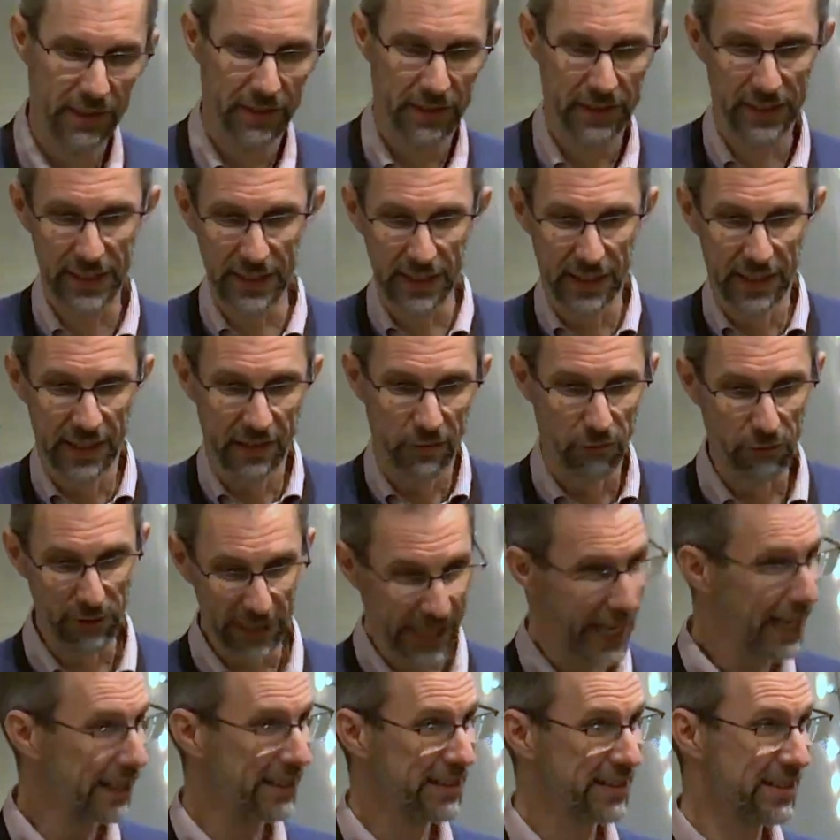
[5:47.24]
the
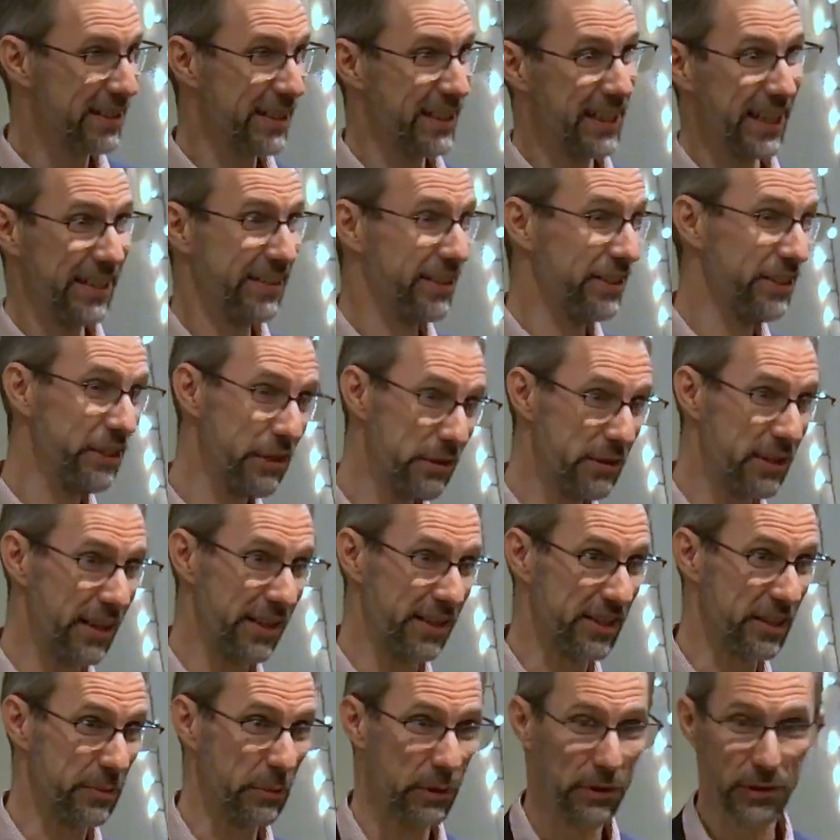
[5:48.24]
reality in the New
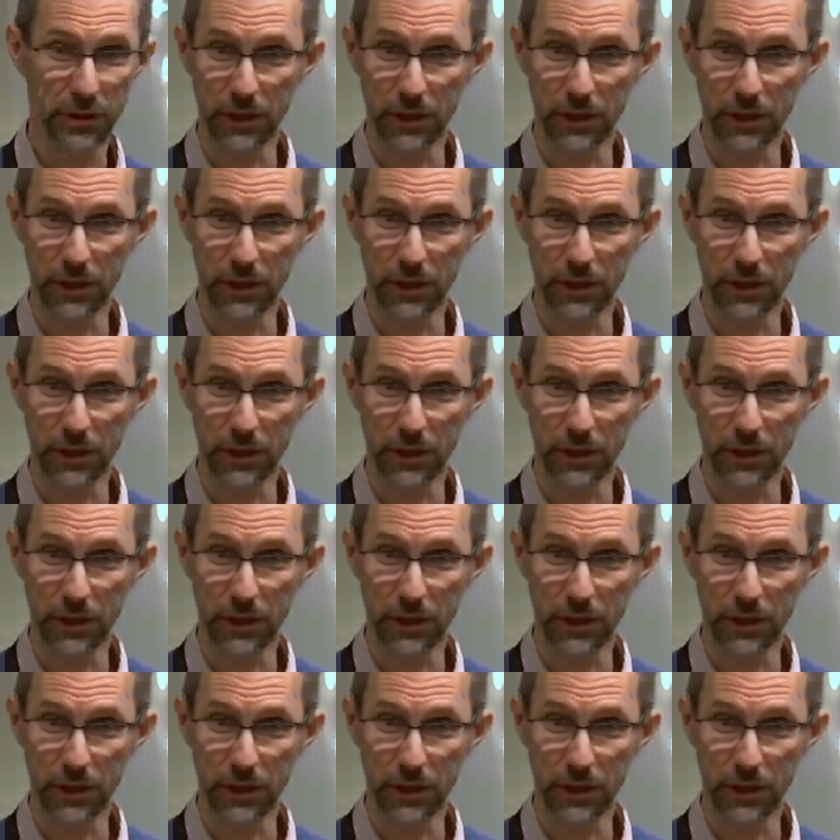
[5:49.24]
Testament